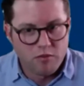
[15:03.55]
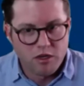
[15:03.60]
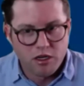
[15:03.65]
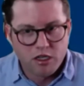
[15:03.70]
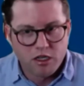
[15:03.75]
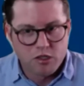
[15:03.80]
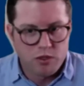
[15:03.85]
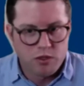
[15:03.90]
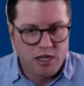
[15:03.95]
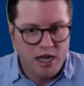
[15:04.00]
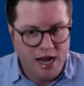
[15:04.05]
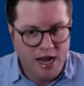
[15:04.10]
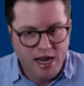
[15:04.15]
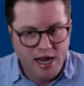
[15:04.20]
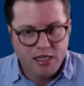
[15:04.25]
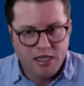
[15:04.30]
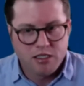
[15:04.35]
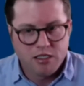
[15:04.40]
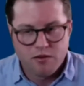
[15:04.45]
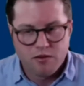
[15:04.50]
because we
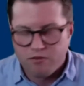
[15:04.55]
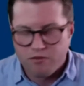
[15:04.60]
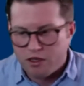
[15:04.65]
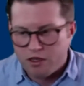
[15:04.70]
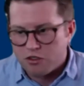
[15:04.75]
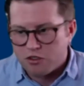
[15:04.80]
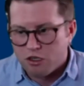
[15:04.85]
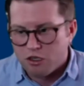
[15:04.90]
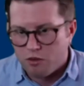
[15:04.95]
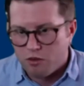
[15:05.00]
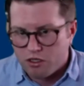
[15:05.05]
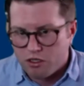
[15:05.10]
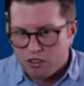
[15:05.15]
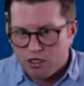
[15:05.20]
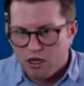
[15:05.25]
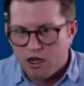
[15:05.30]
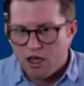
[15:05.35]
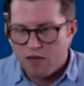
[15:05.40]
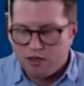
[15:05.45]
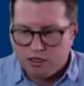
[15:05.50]
had to invest so much
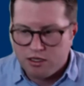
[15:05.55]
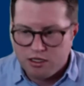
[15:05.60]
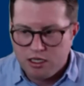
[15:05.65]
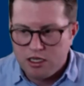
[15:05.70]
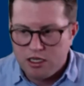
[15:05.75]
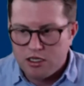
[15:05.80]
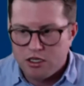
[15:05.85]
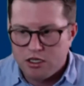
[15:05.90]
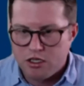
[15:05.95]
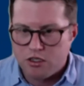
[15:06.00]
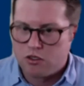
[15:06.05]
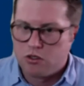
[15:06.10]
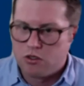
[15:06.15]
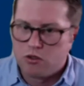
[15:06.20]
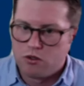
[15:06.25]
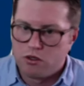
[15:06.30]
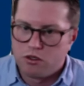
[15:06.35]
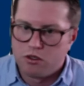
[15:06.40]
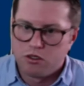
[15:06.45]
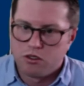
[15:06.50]
time in teaching
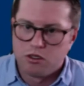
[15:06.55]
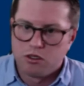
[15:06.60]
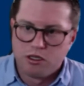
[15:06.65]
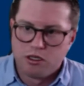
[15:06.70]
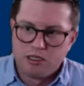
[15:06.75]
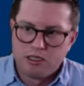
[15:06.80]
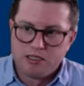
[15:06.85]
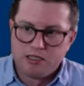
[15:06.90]
students